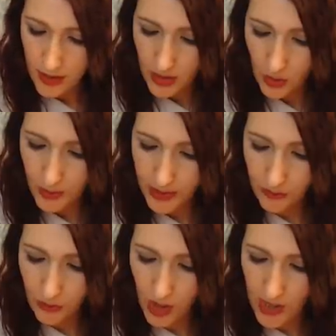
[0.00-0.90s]
Queen
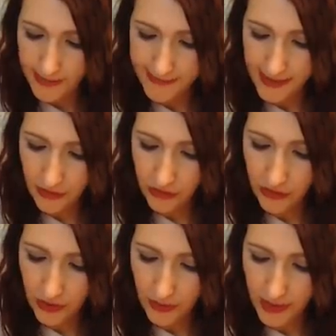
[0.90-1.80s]
of Rods,
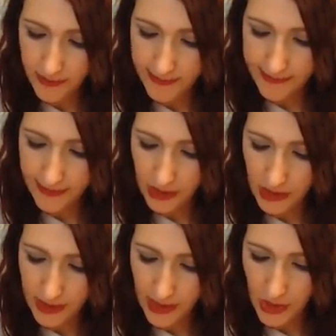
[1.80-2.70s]
Sagittarius,
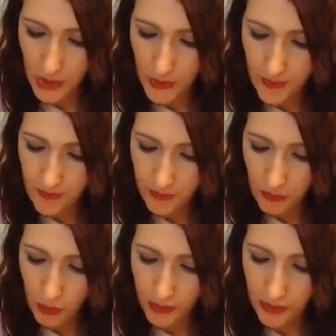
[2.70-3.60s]
Leo.
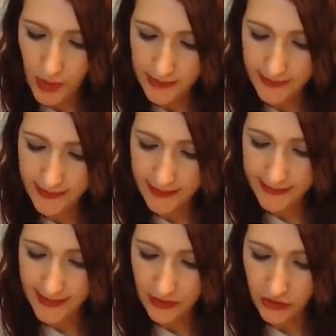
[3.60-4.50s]
Queen of Rods I see as a
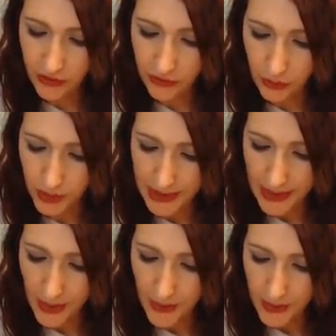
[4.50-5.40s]
Sagittarius or
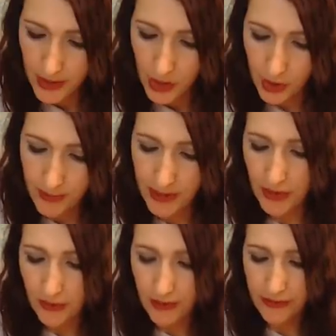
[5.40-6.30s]
Leo. Could be an
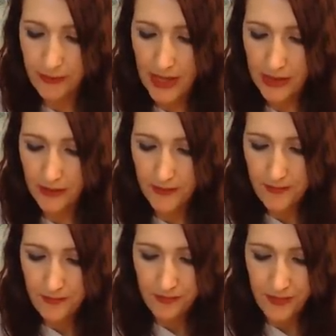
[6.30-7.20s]
Aries, but
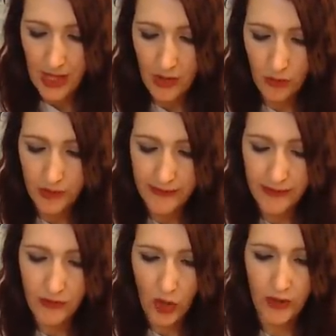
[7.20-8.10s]
I don't really see
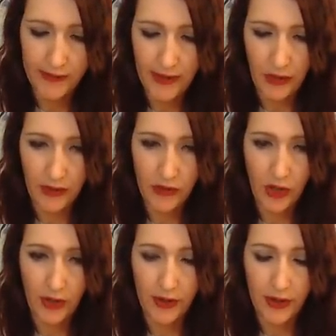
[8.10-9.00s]
this card as an Aries
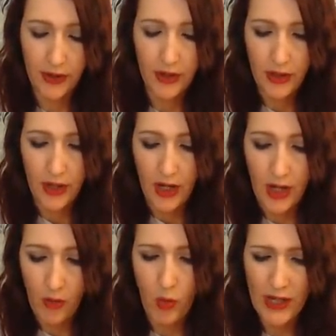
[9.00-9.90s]
card.
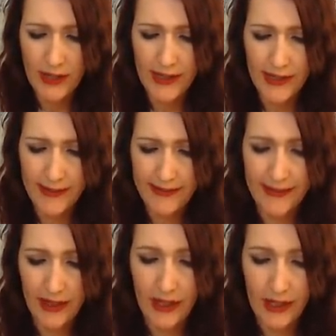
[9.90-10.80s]
Um, what is
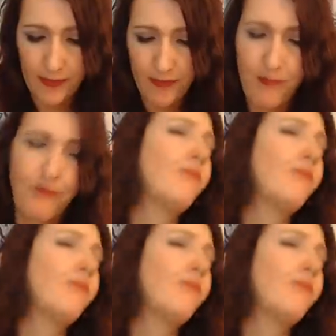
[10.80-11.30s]
um,